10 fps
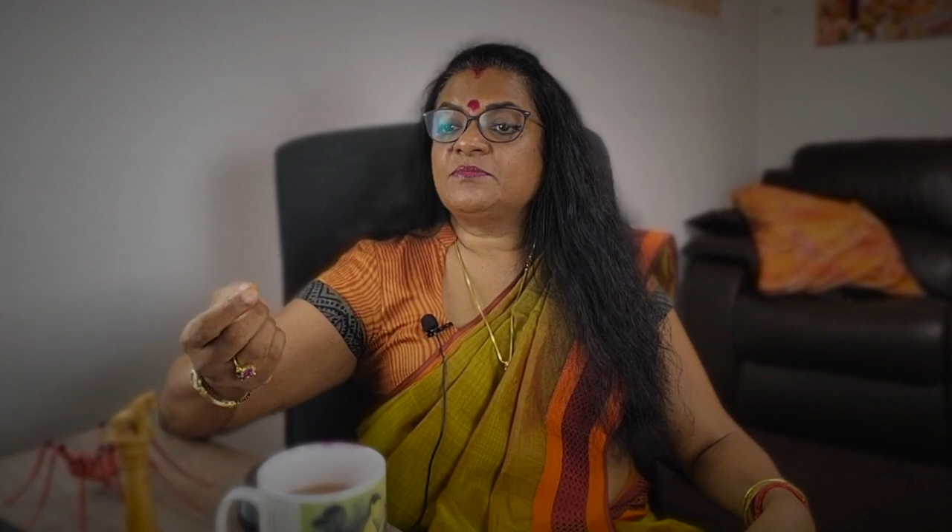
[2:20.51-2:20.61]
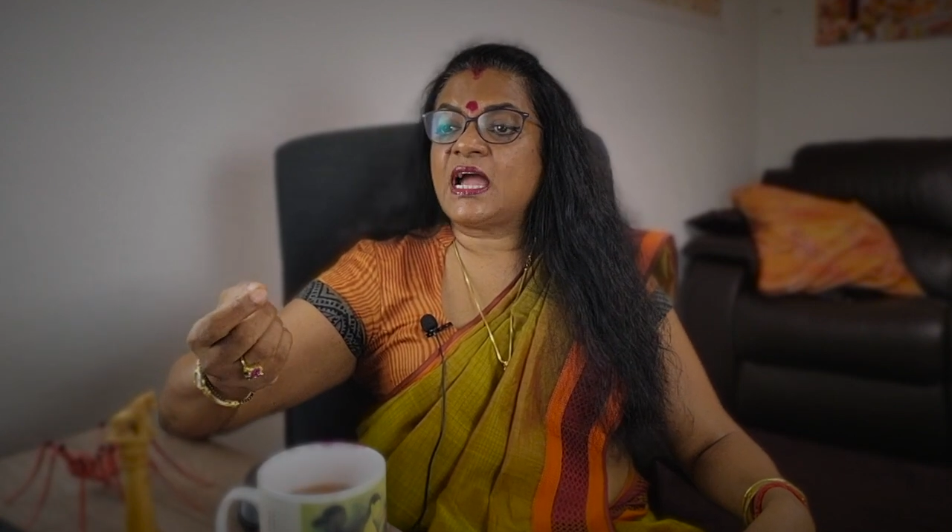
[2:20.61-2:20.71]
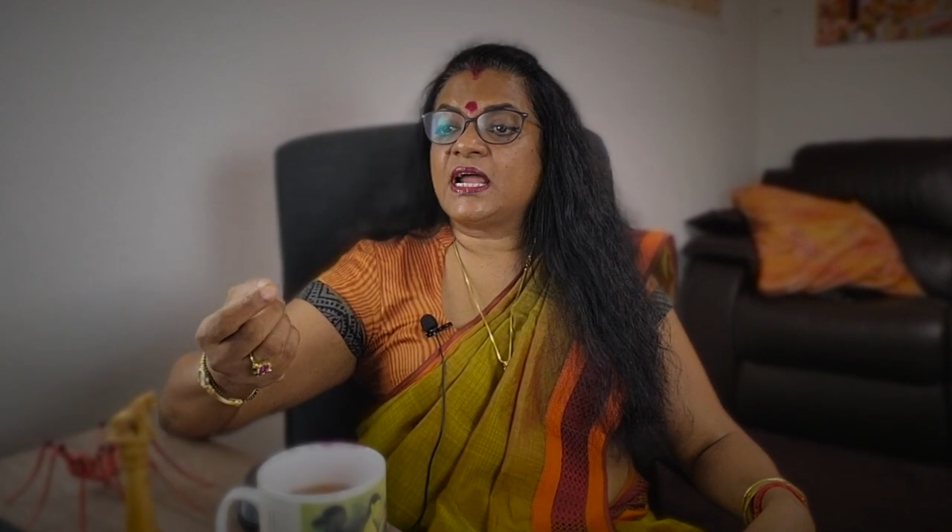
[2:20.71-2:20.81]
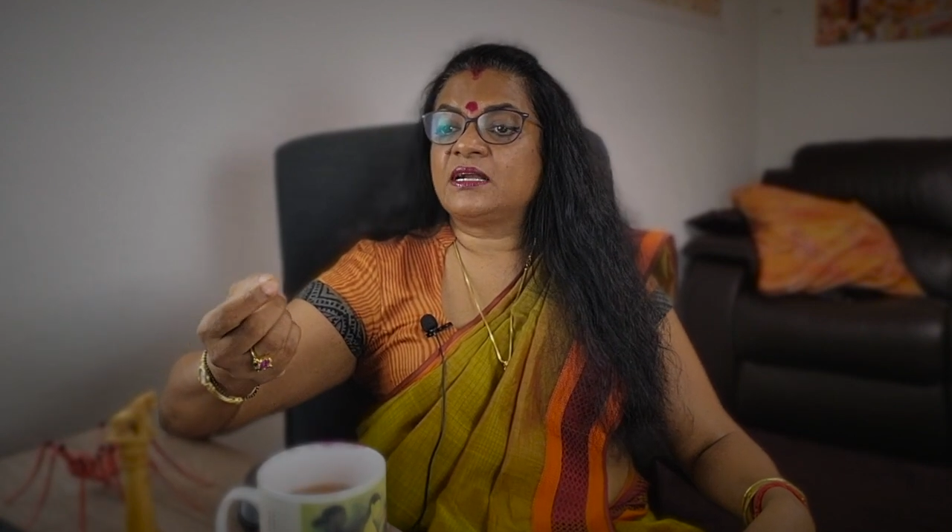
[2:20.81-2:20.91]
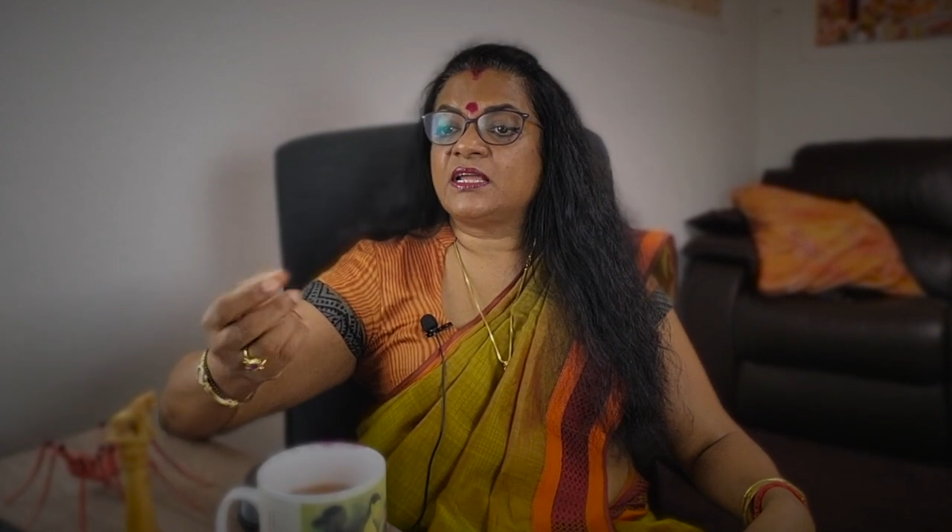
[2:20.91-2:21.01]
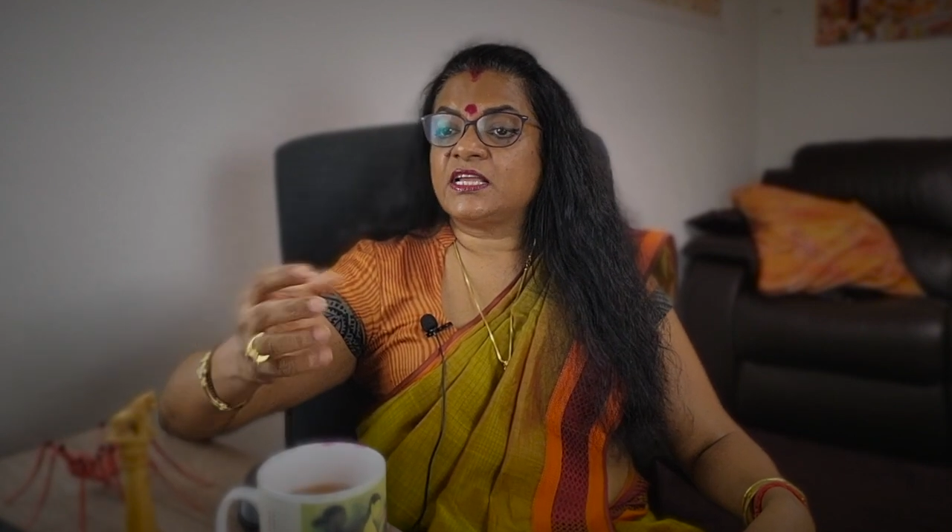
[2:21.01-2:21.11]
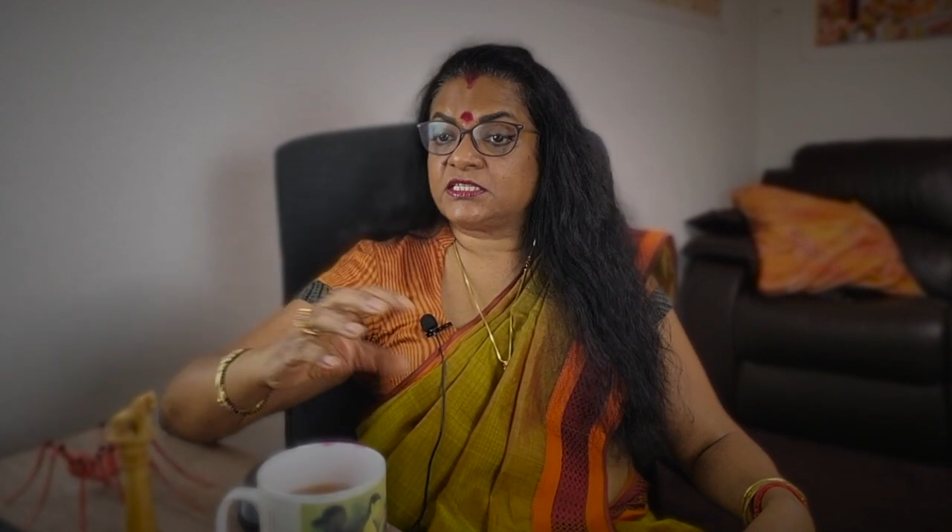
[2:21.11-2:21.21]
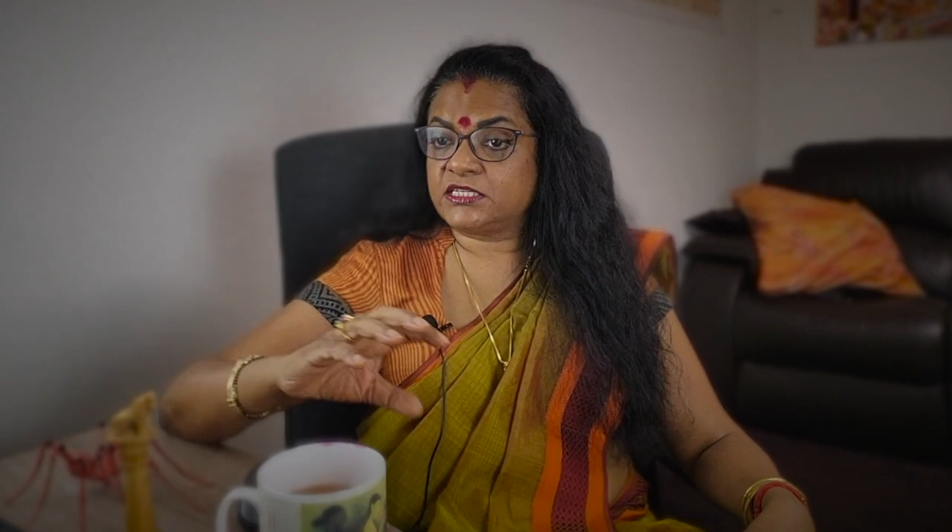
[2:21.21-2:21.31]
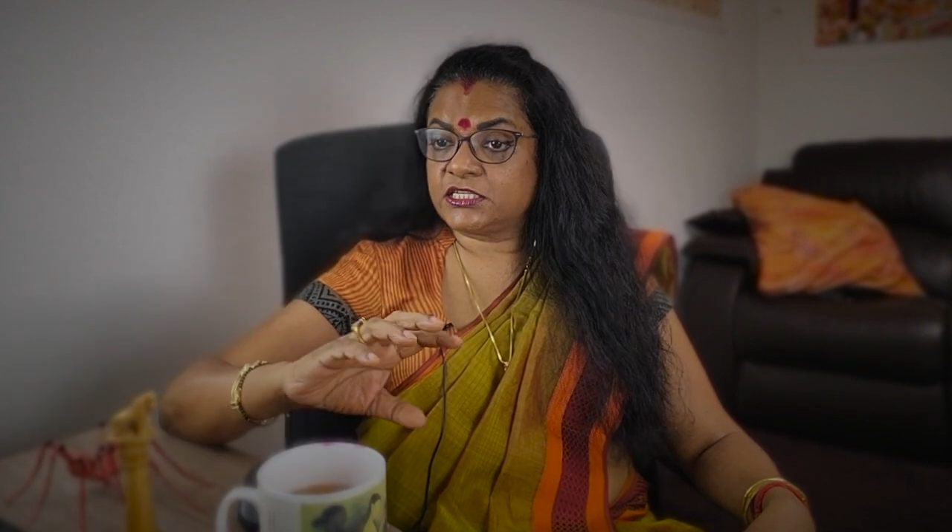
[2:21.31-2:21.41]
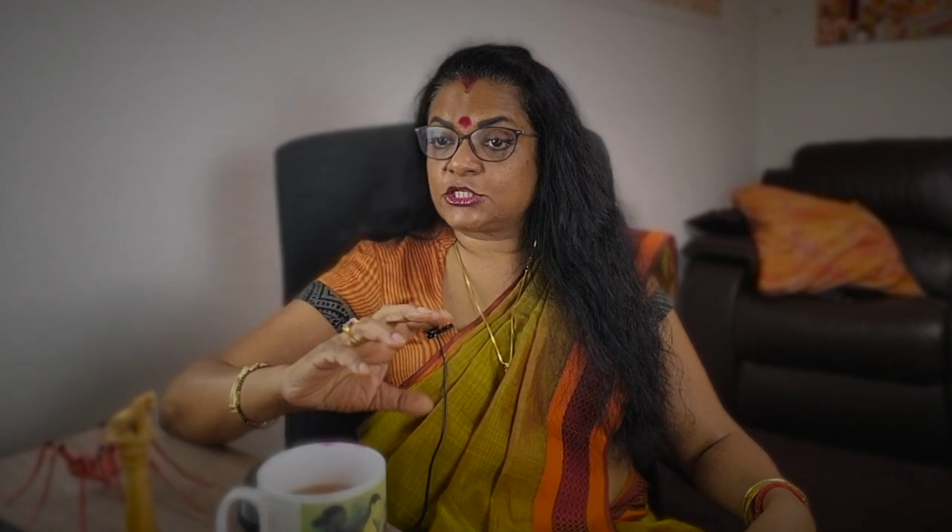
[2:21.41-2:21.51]
and its
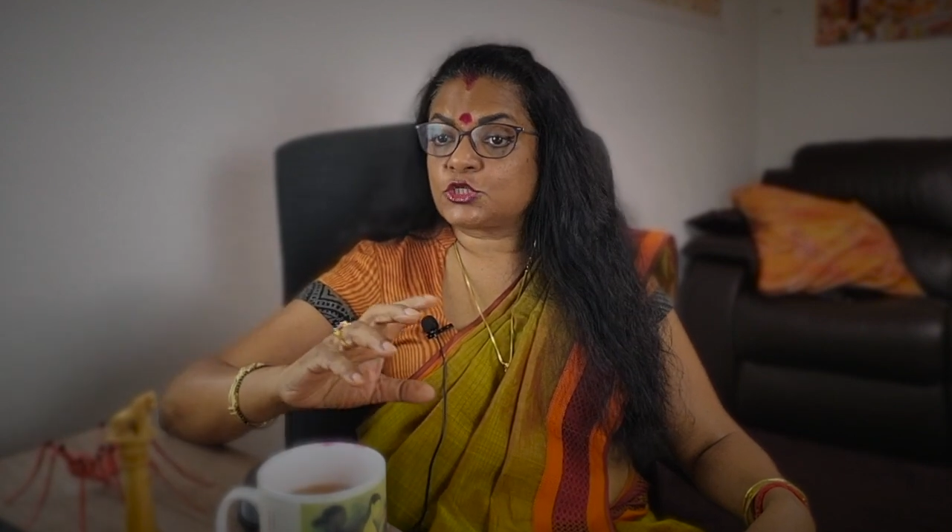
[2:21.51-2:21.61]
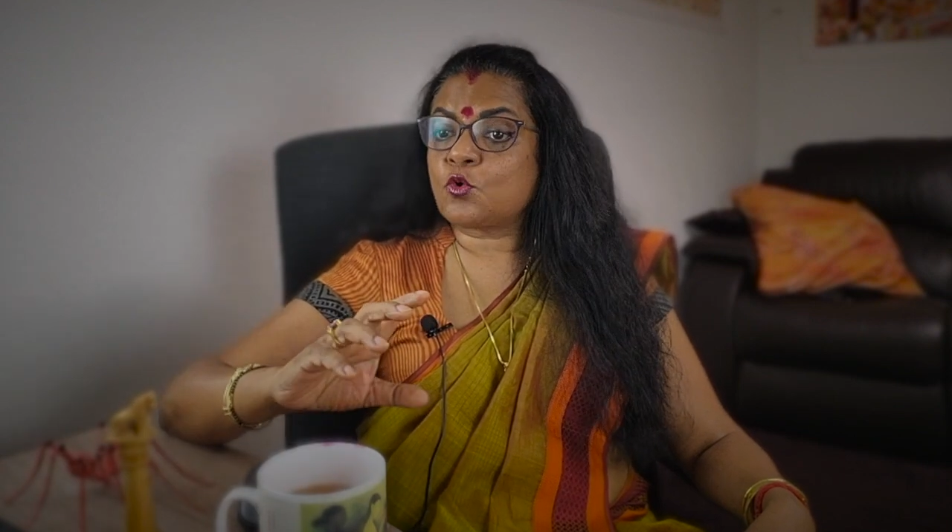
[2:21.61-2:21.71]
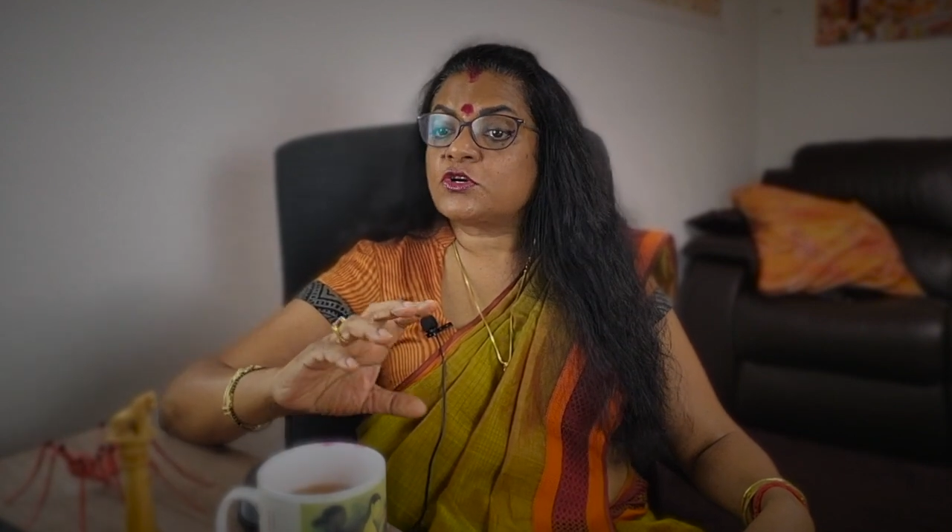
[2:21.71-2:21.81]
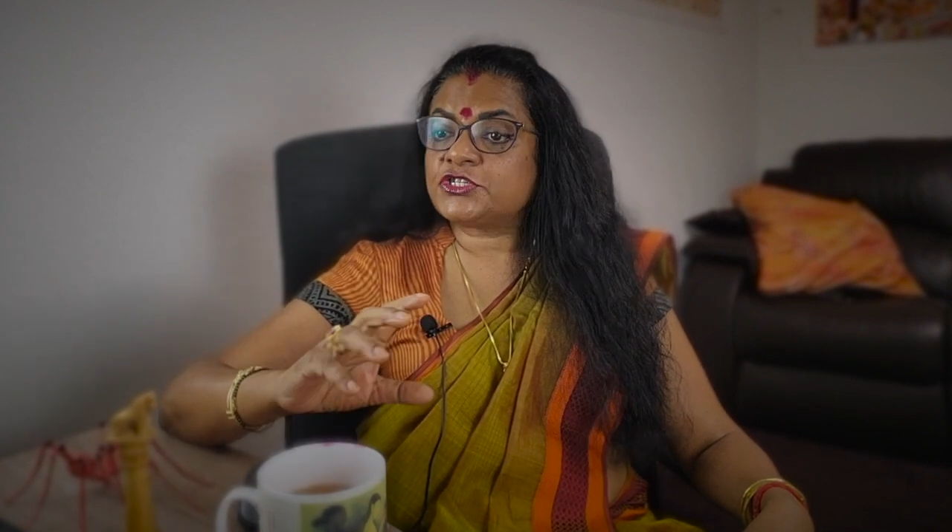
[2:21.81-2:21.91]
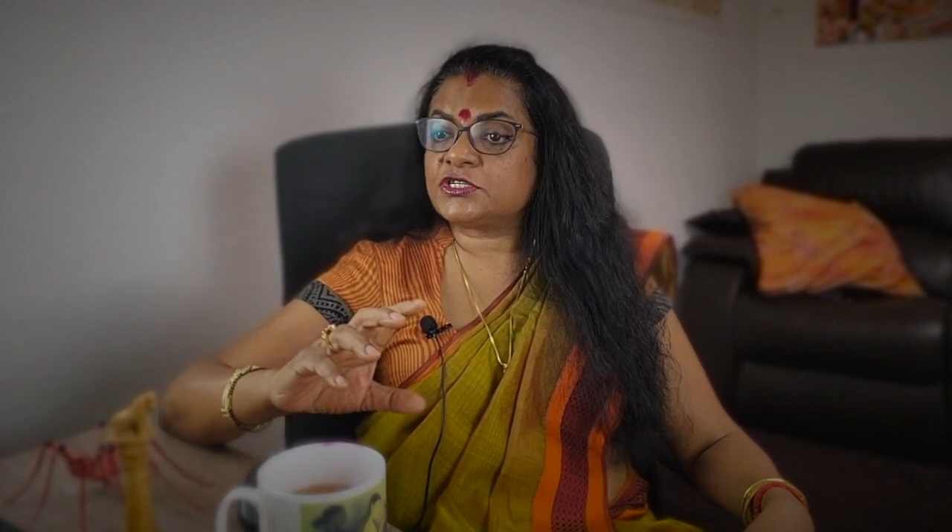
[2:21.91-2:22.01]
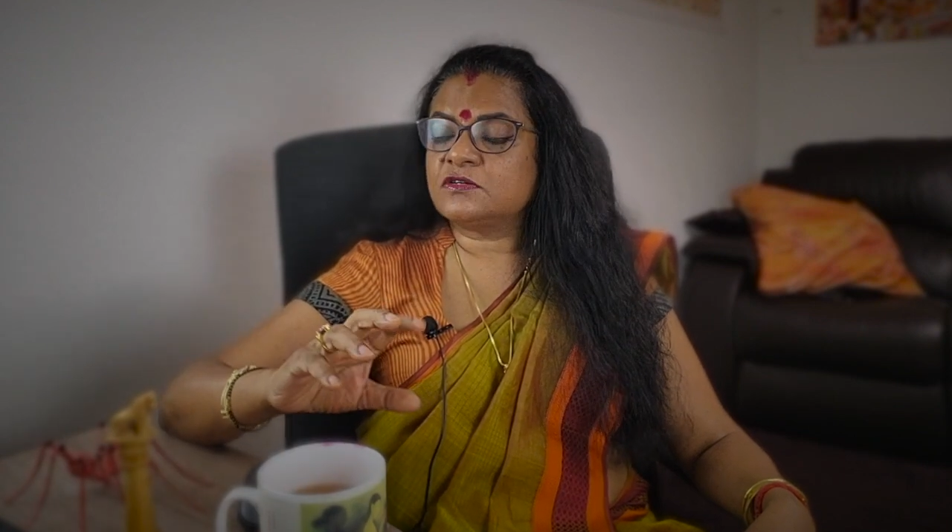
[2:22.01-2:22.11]
distortion,